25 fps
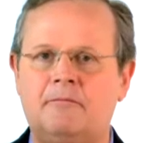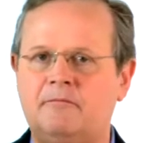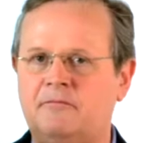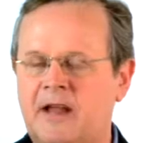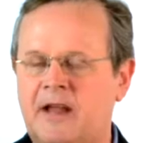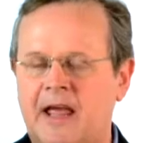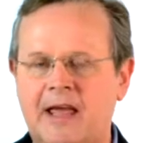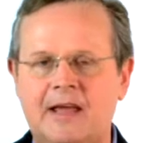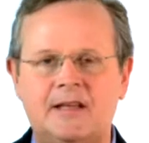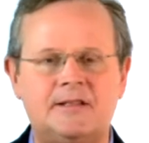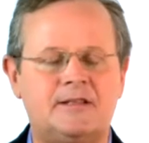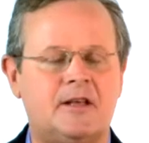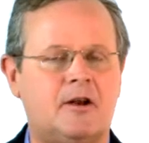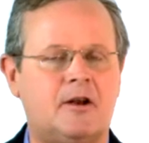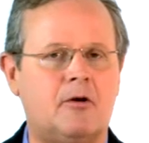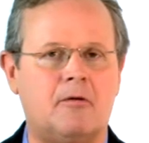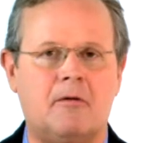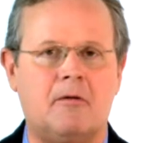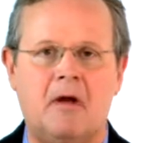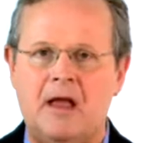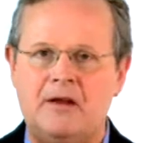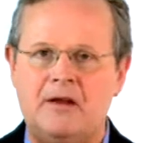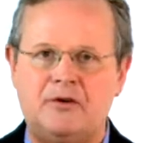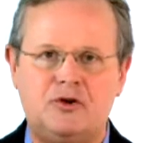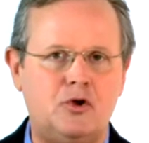days that
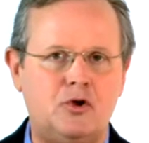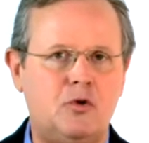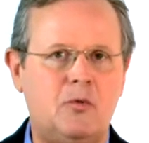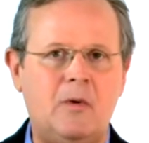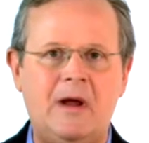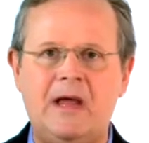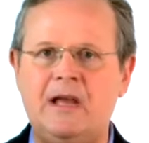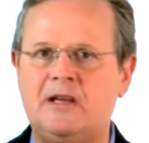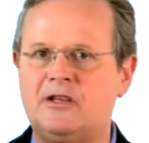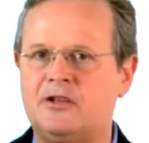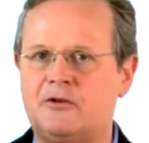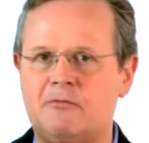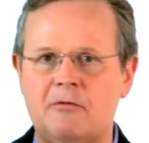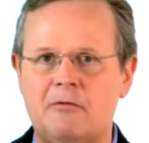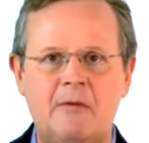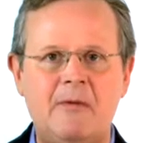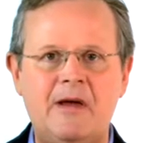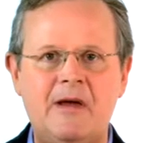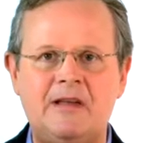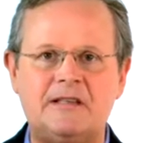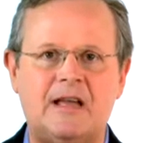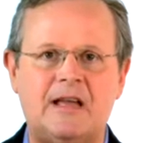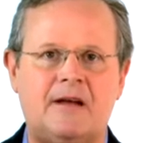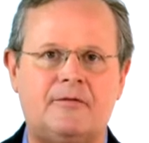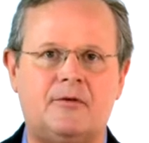are two weeks, three
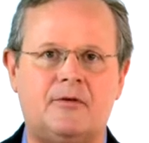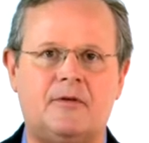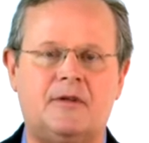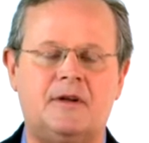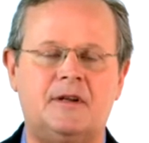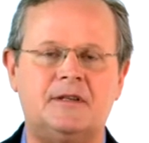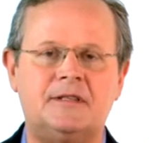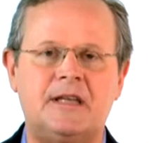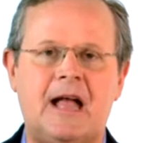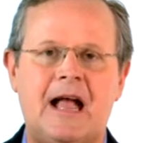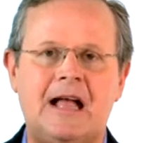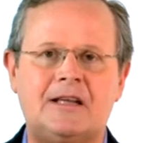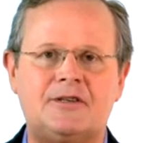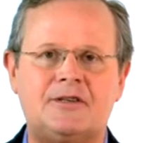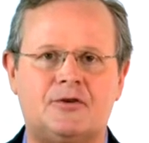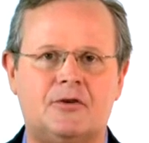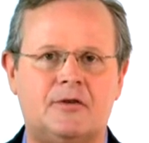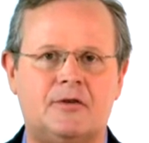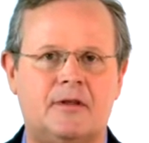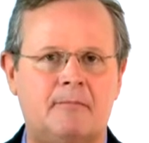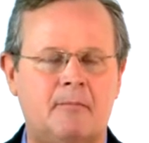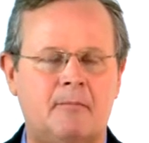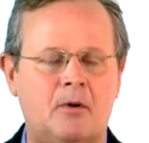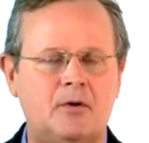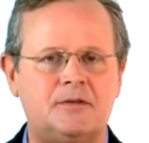weeks after the disaster,
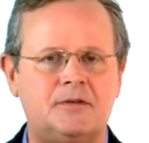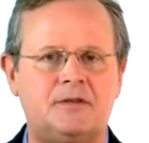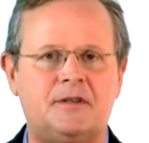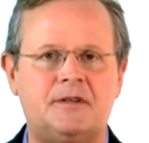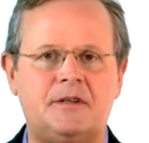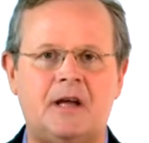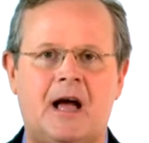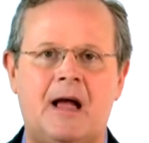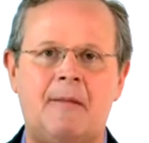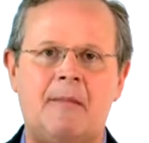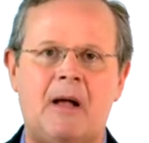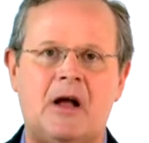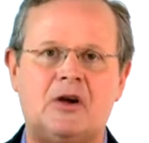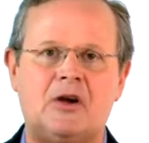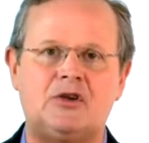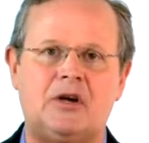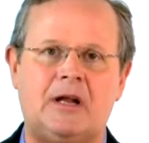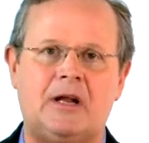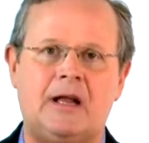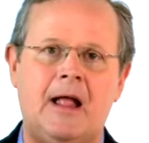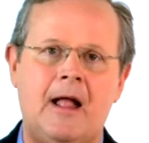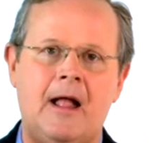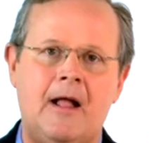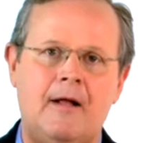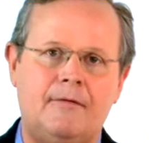that most of the time
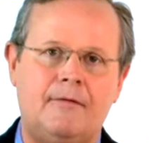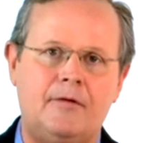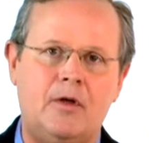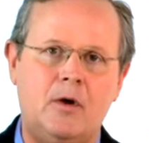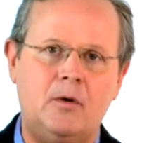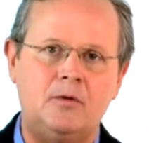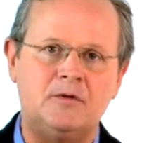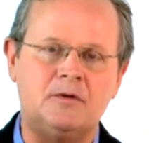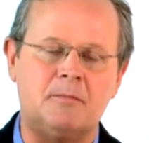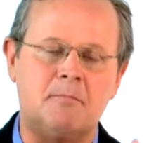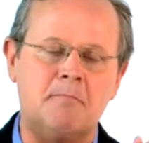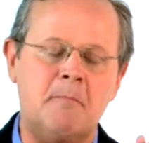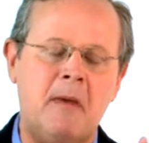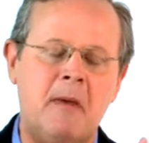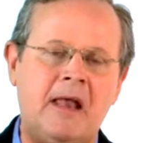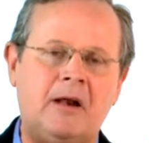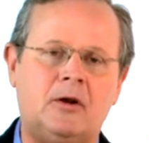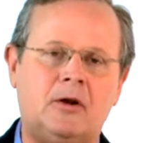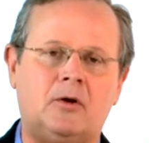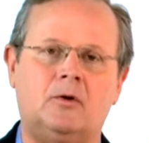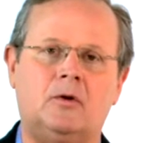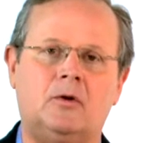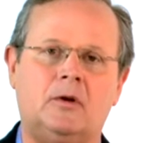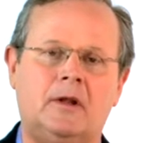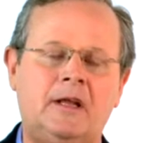actually those
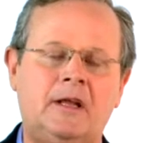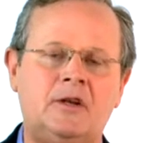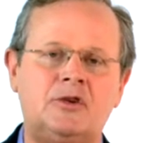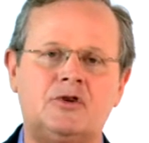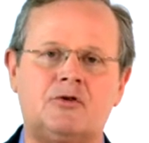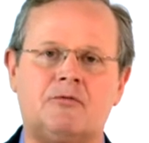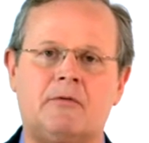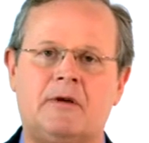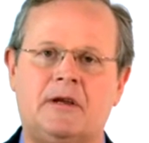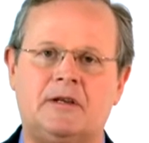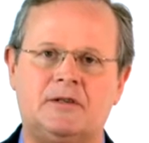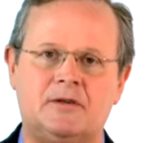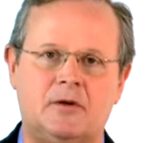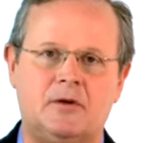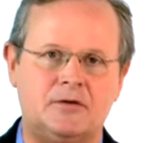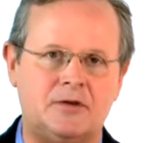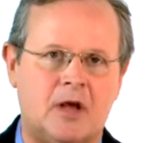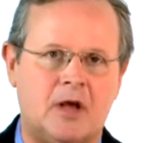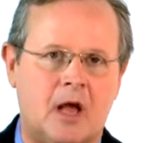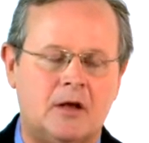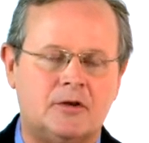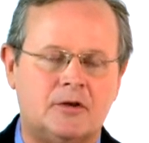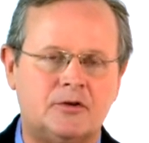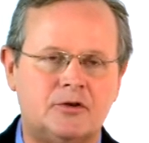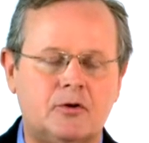medical injuries, those
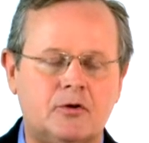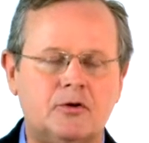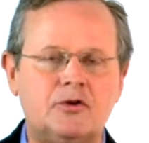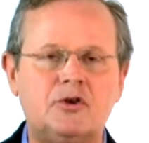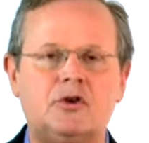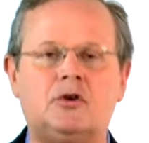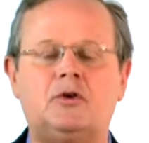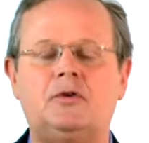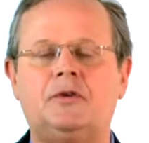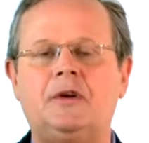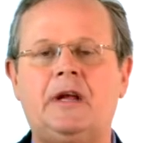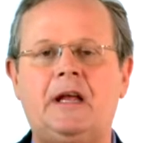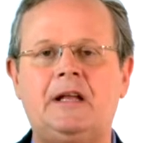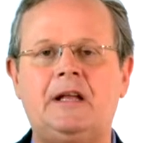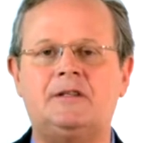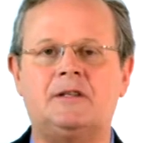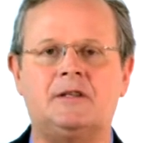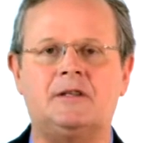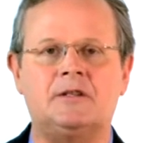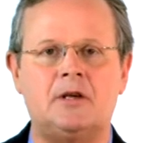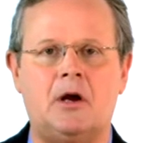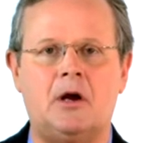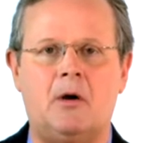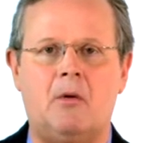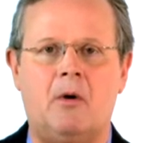surgical needs
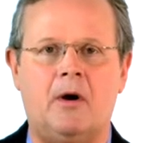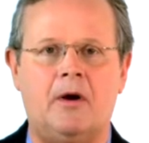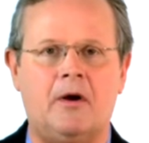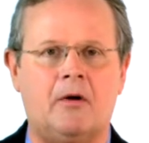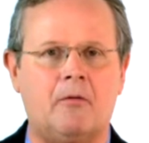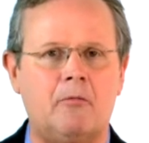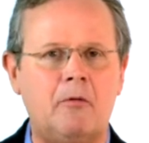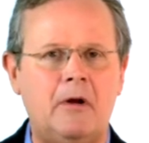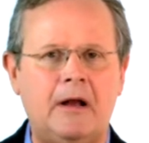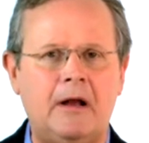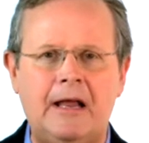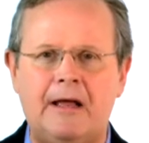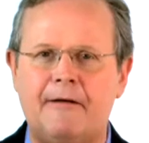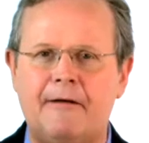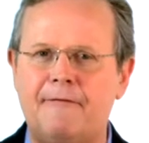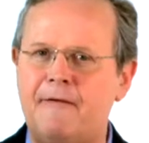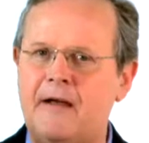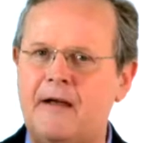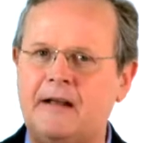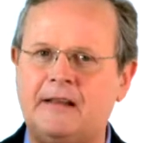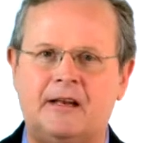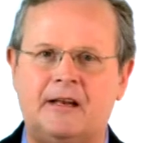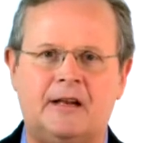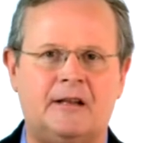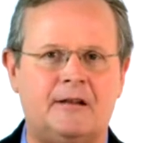and so on are really
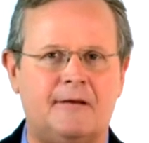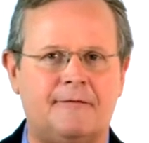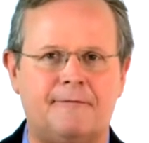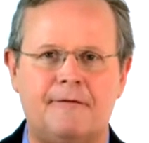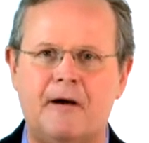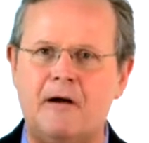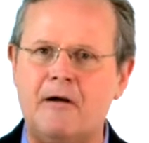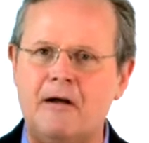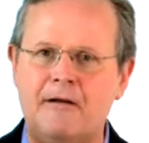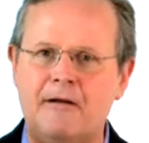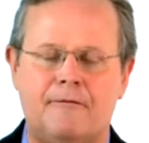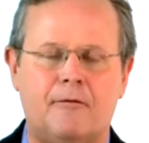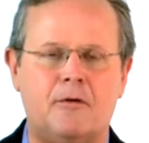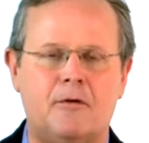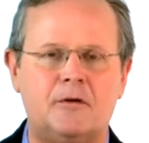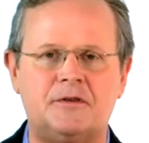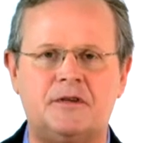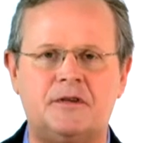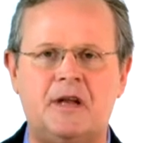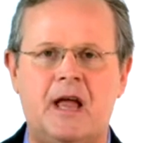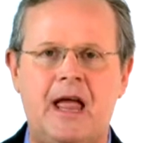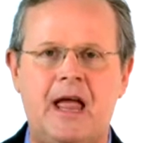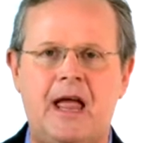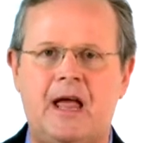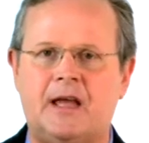affected in the very
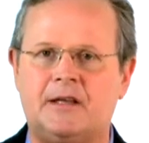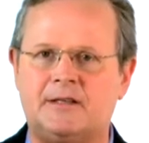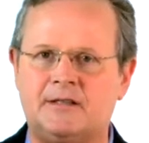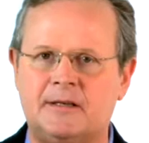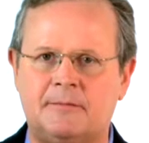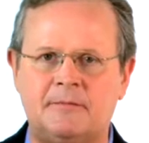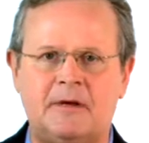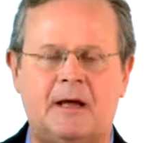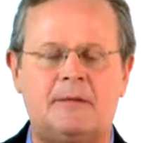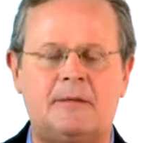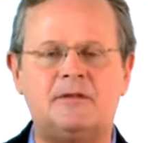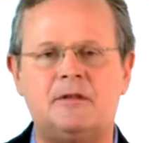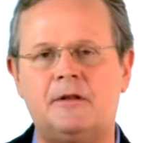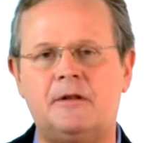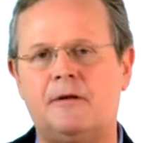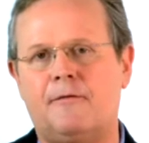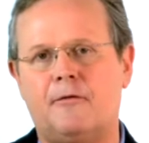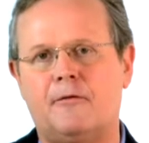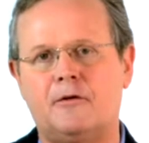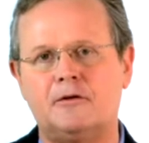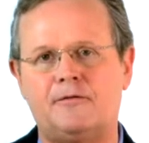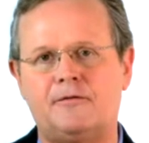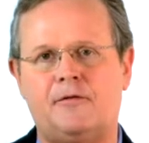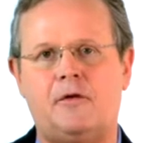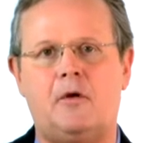first day, sometimes in the
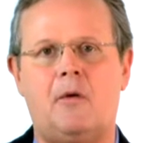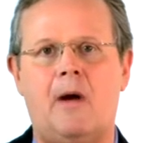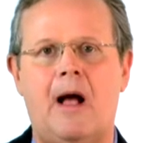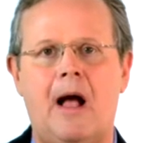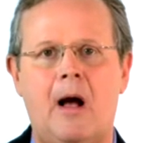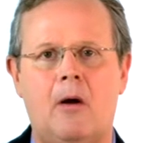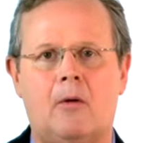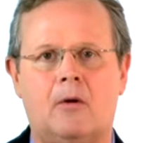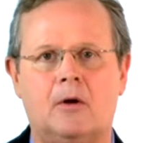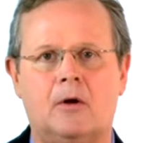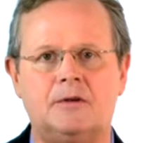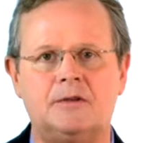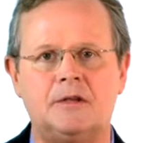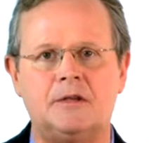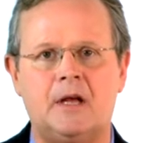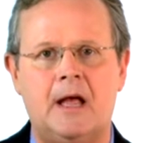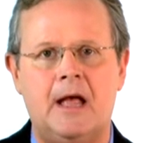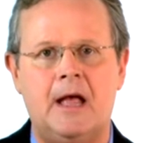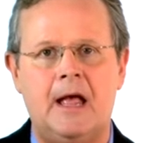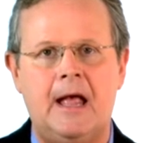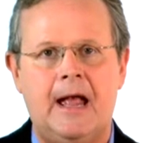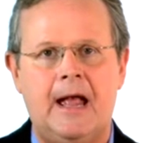first few hours,